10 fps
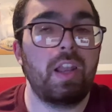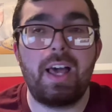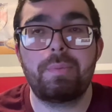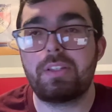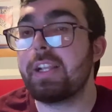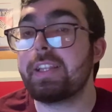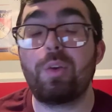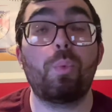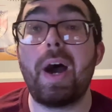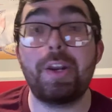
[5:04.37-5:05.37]
allow him to take
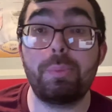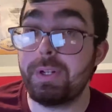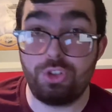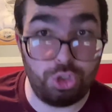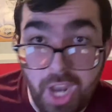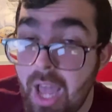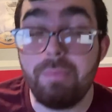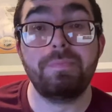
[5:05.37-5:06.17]
that wide open shot.